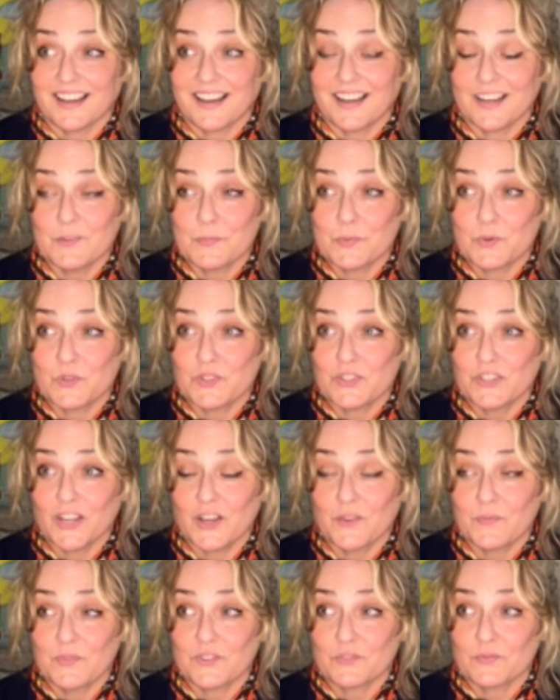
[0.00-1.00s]
I pulled
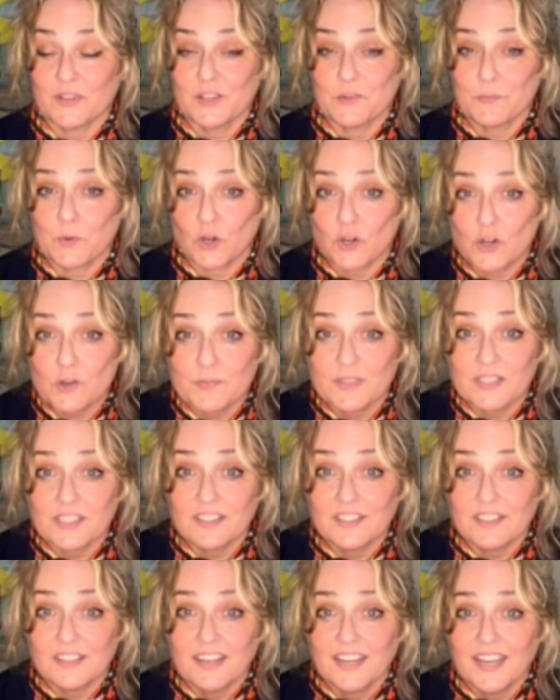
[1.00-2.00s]
up to my
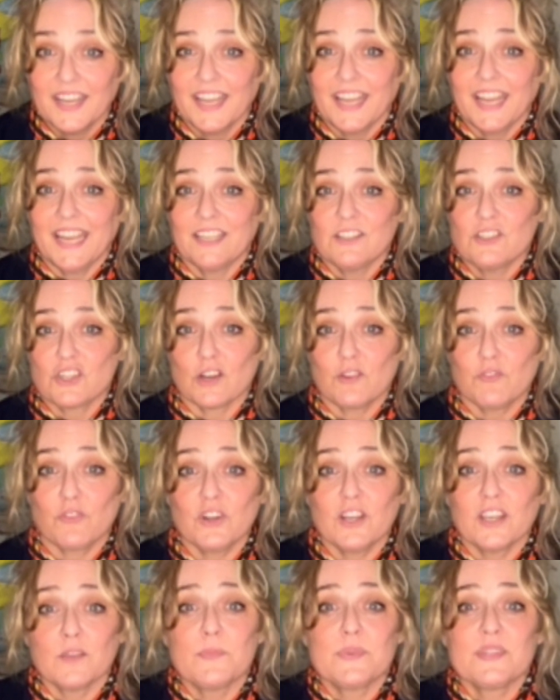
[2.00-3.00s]
apartment and
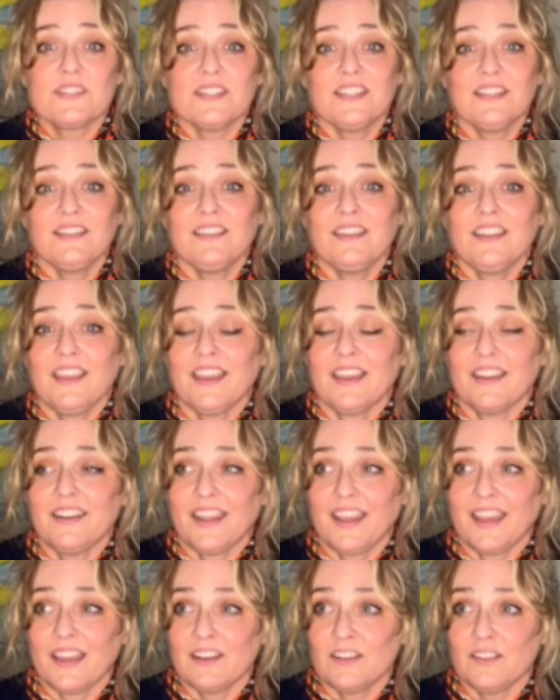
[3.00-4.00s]
Jeffrey Epstein had
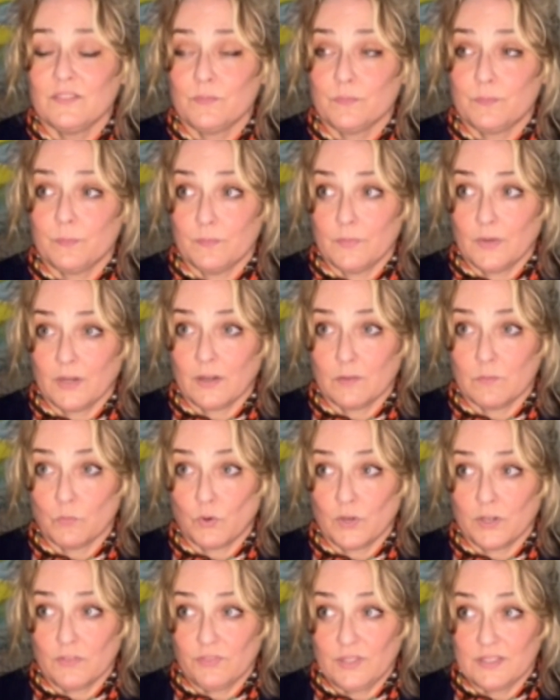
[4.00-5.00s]
had
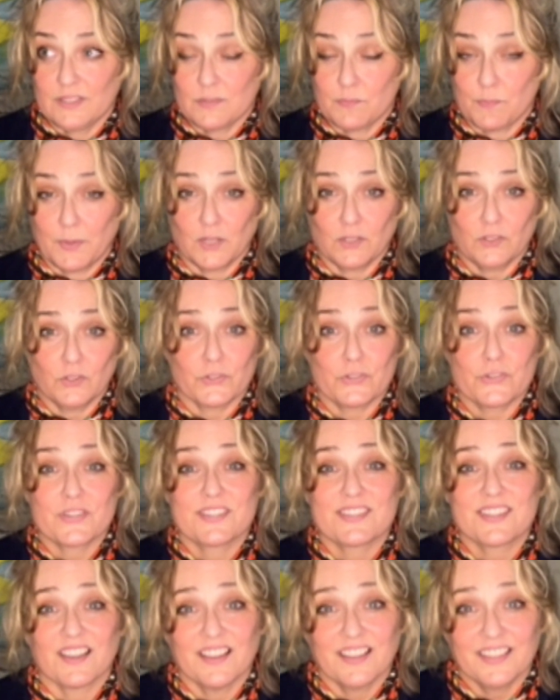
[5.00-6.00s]
one of his butler's
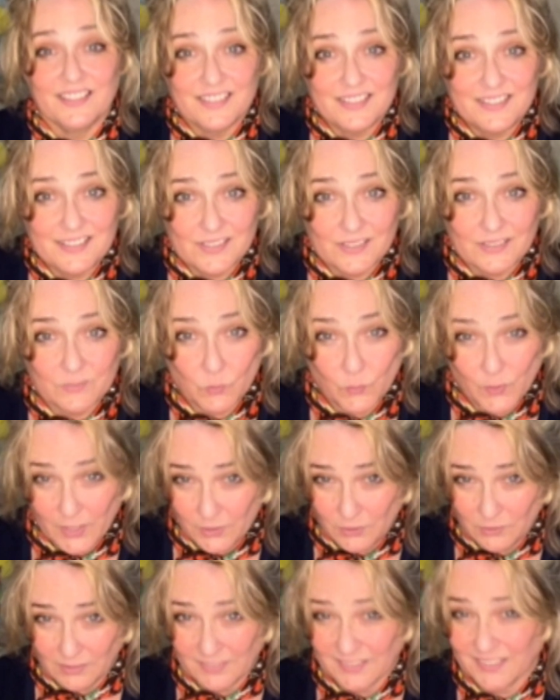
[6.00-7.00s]
sons,
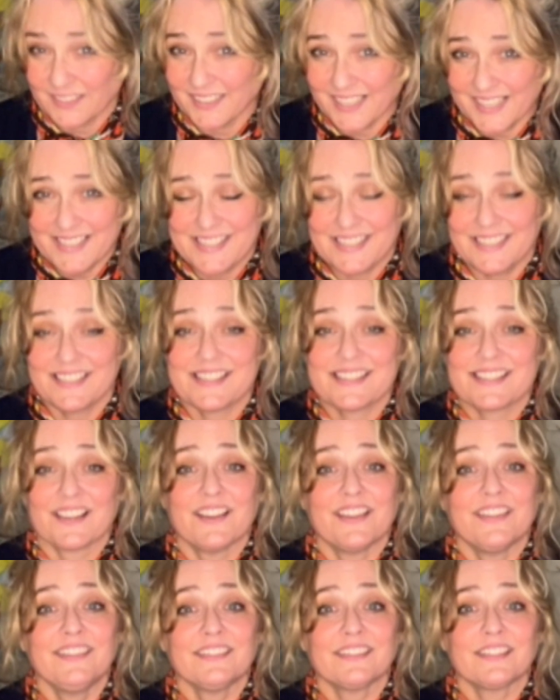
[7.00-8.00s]
Juan Alessi's
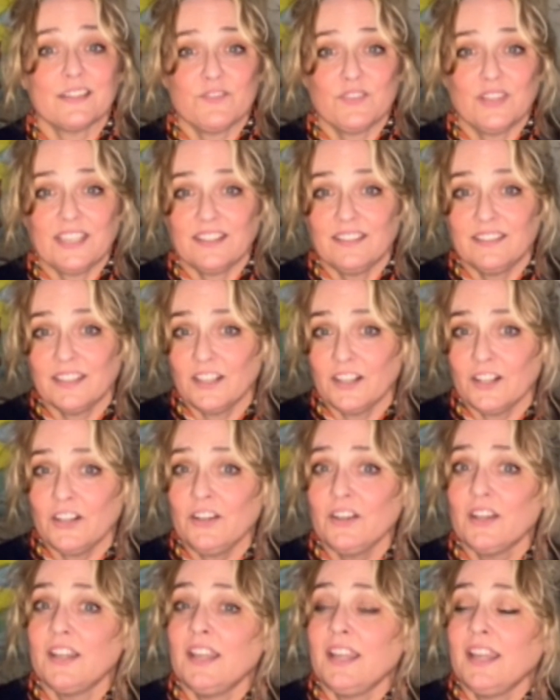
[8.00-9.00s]
son, living in
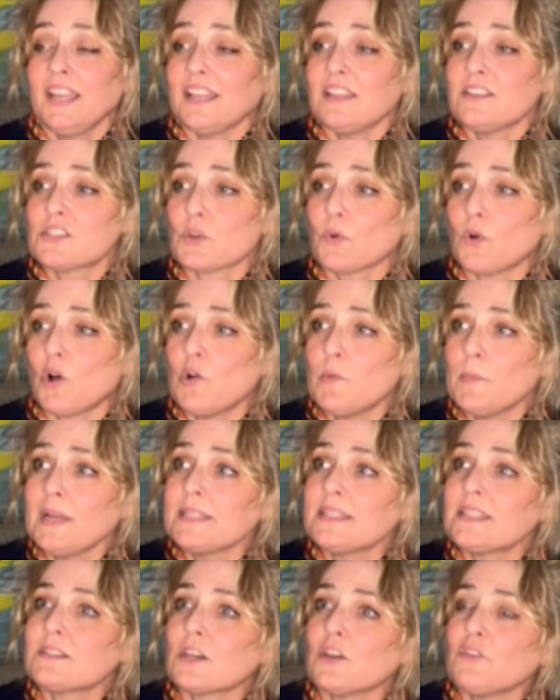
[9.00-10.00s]
there. And so all my
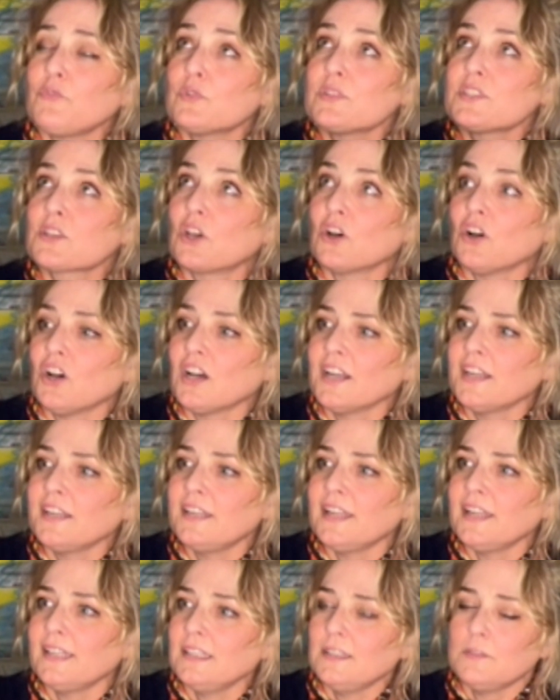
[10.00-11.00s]
stuff was
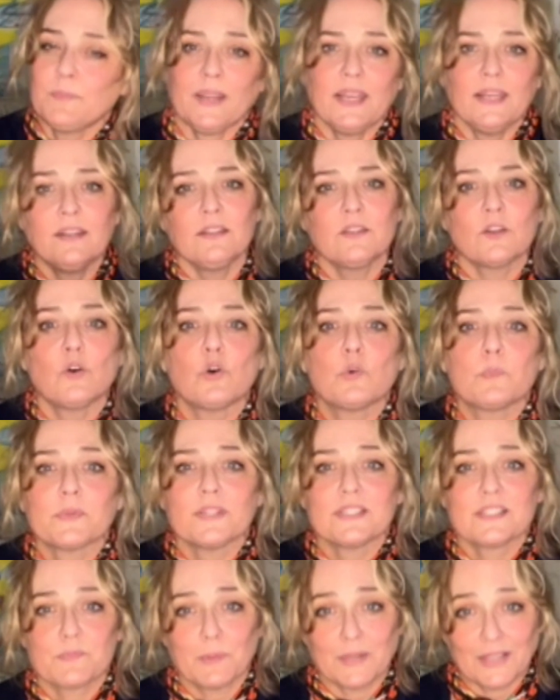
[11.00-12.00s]
gone and he painted the whole
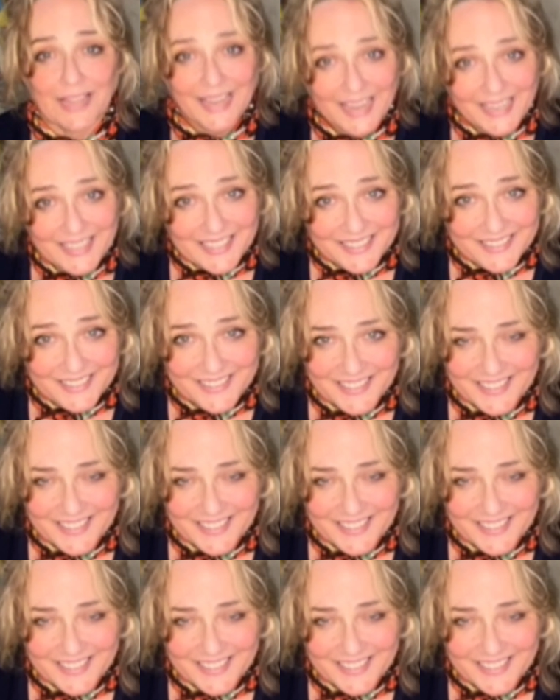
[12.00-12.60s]
place black.